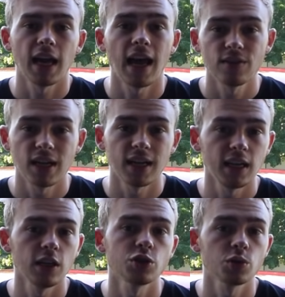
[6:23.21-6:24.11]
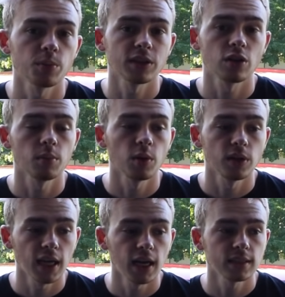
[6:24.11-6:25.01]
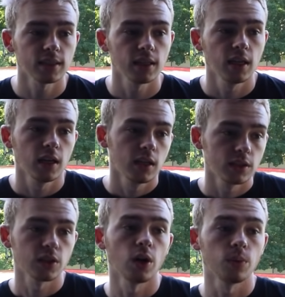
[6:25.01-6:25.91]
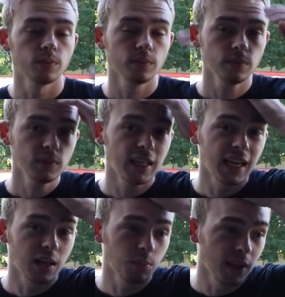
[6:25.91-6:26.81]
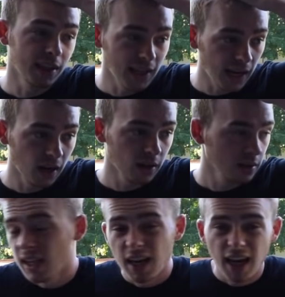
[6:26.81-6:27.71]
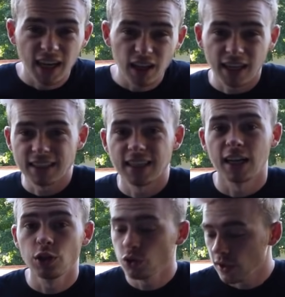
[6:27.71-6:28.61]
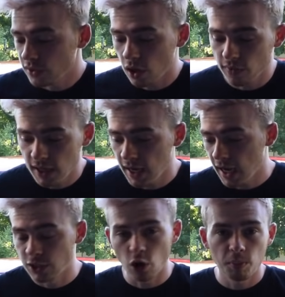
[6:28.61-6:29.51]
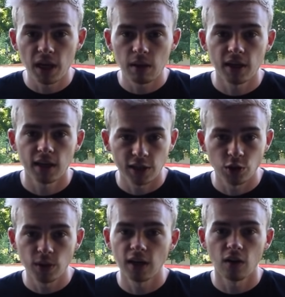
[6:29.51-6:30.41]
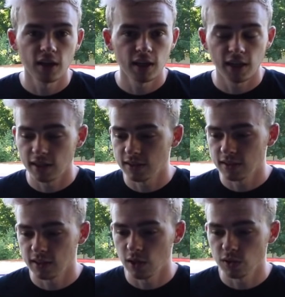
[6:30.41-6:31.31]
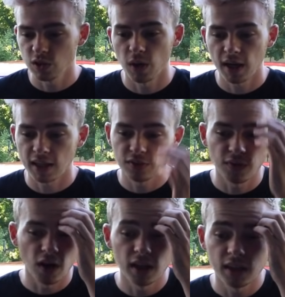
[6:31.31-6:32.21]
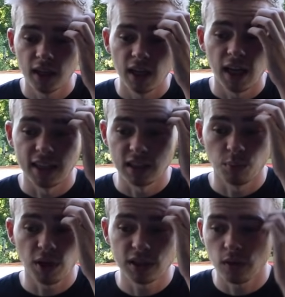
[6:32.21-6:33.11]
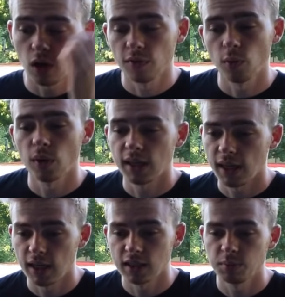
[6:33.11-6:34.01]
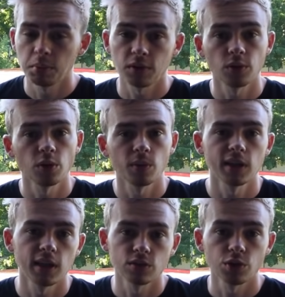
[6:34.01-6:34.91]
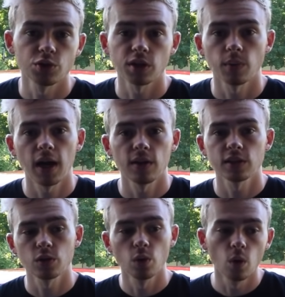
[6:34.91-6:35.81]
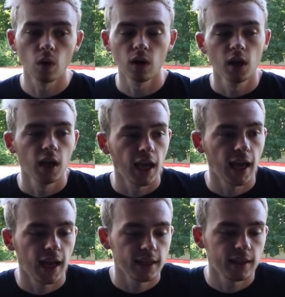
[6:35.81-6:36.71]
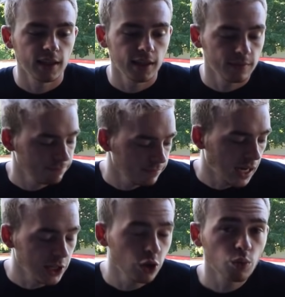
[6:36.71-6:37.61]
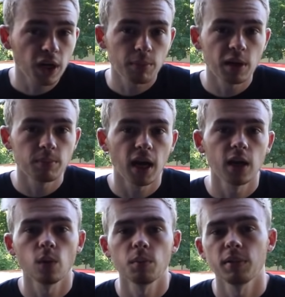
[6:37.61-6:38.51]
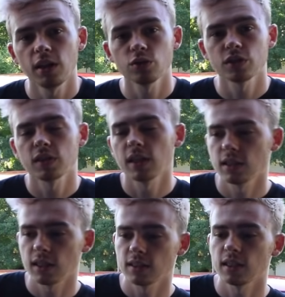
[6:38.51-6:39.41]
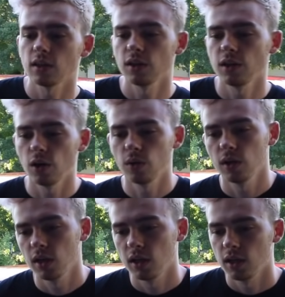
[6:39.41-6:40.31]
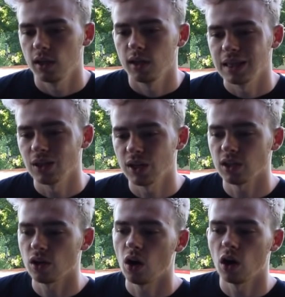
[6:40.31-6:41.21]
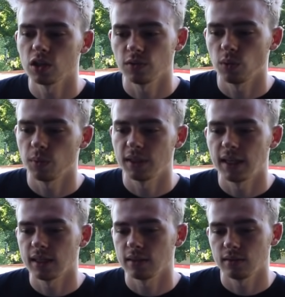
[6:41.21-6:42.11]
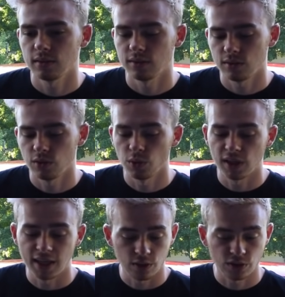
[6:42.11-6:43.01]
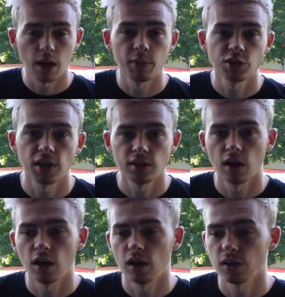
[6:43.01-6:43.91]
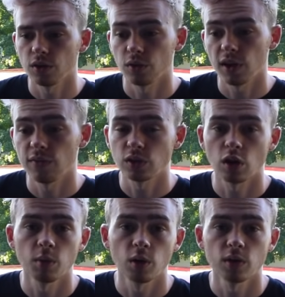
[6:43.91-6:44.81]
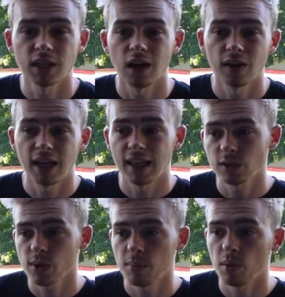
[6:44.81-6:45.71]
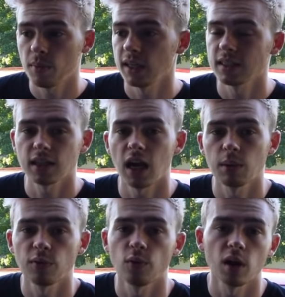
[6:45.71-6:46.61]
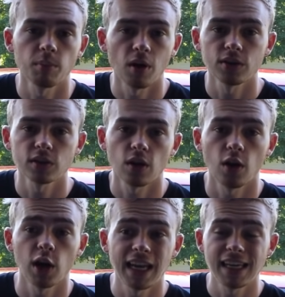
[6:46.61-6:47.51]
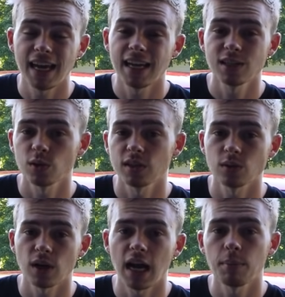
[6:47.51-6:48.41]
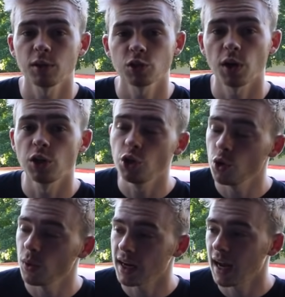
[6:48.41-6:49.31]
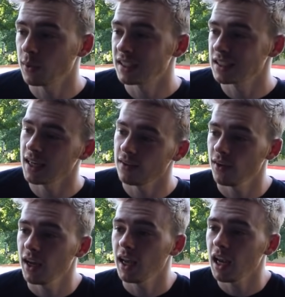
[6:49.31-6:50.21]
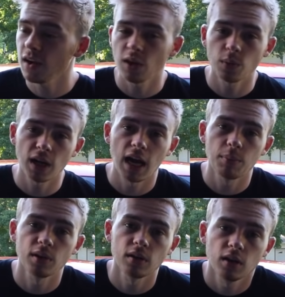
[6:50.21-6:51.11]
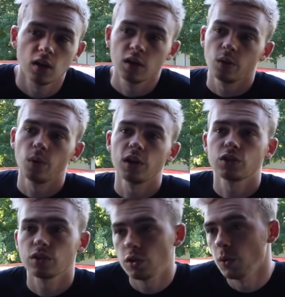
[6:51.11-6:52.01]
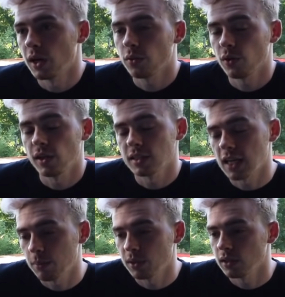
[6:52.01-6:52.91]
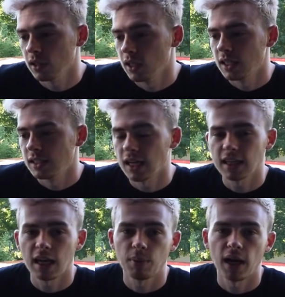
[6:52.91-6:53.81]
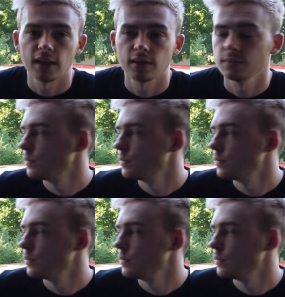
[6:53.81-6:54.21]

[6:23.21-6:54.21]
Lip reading: I haven't had any issues with my turbo yet, so can't complain there. And like I said, I do drive this car every day. I don't baby it. I do get on it. It's, you know, it's quick. It's fun. It's an impressive car for what it is. People that don't know what it is are usually like, wow, that's cool. And I do recommend buying one, but these are just things to consider, you know. Look at the cost of what it would do to get your timing chain done, or if the turbo goes out. Like, that's why I put money aside before I bought this car, in case those things were to happen, so I knew that I was safe if they were to happen, which 2 out of 3 things happened. Not that bad.